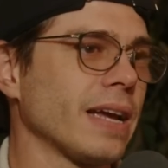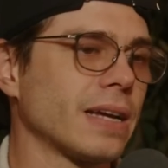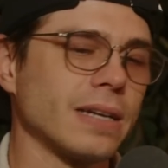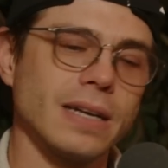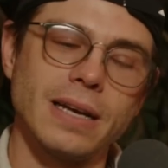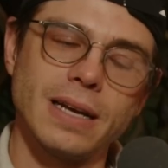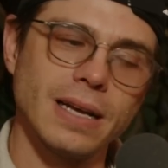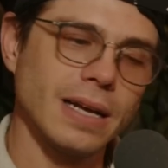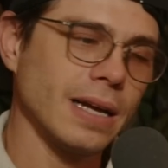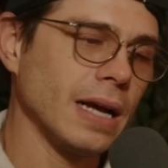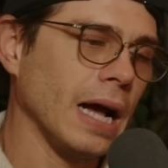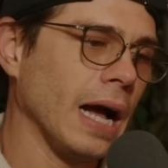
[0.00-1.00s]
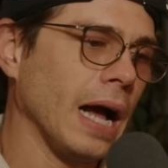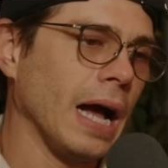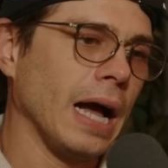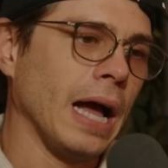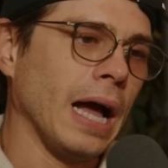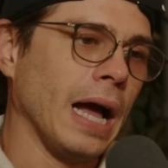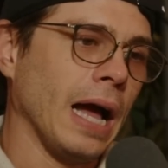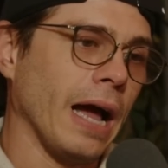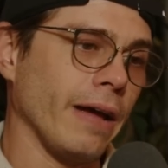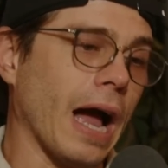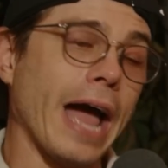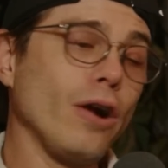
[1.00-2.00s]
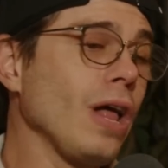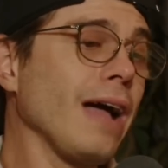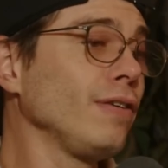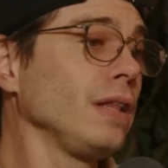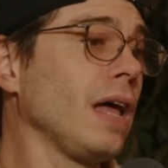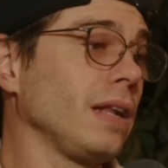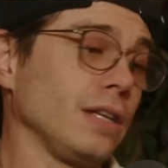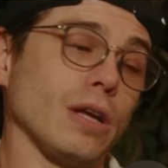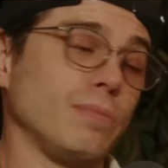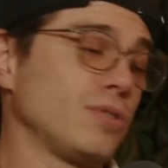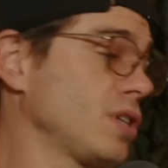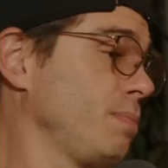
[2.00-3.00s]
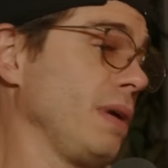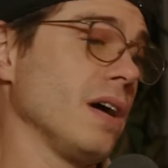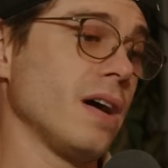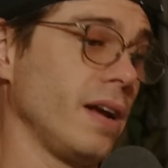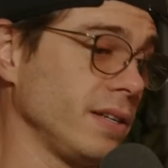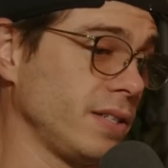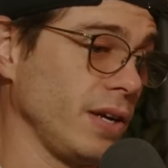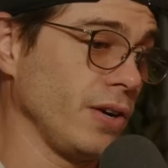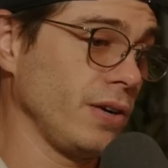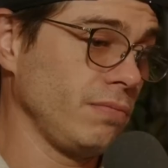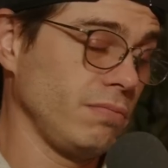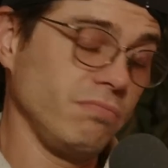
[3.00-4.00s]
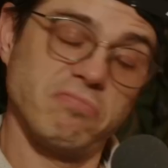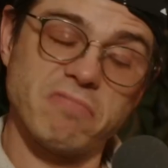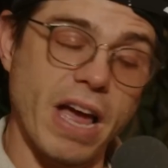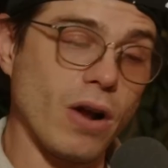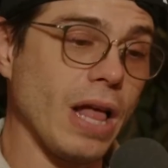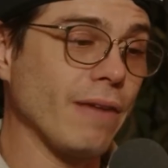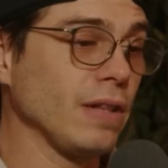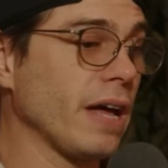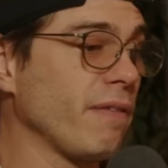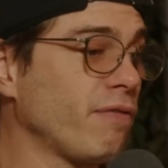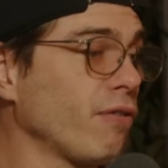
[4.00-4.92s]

like. Well, I, I don't have a lot. I'm just gonna be honest here. I don't have a lot of